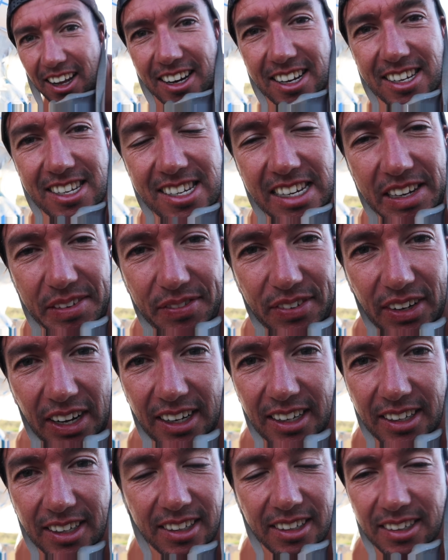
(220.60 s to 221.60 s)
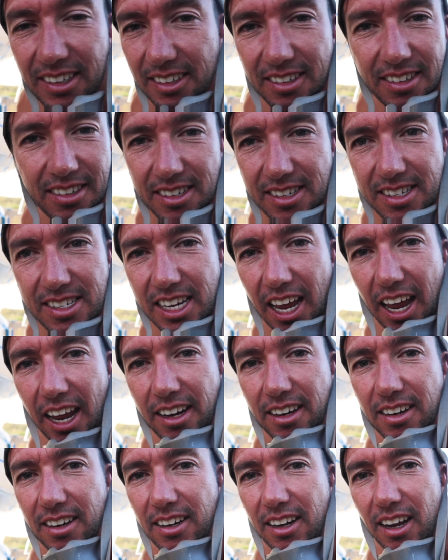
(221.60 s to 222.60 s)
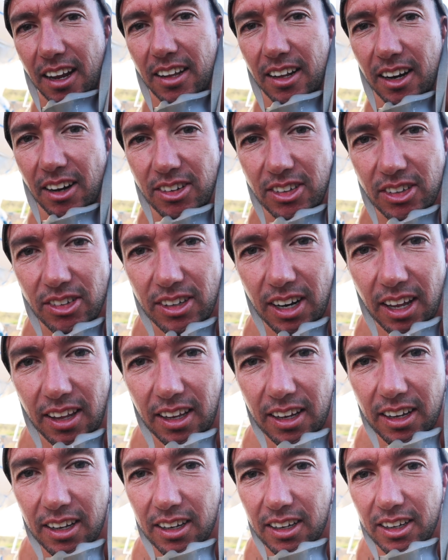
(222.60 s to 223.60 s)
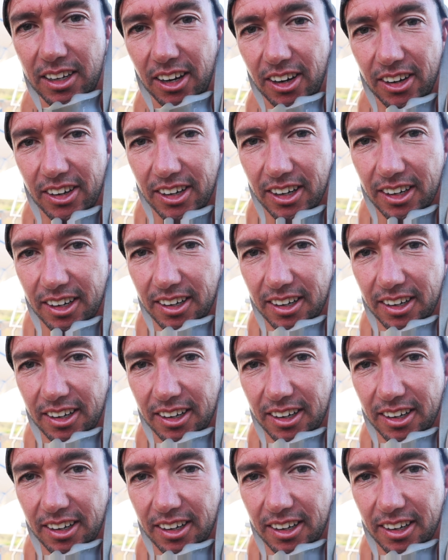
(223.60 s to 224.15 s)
let it sit for 10 and then I'll do another coat.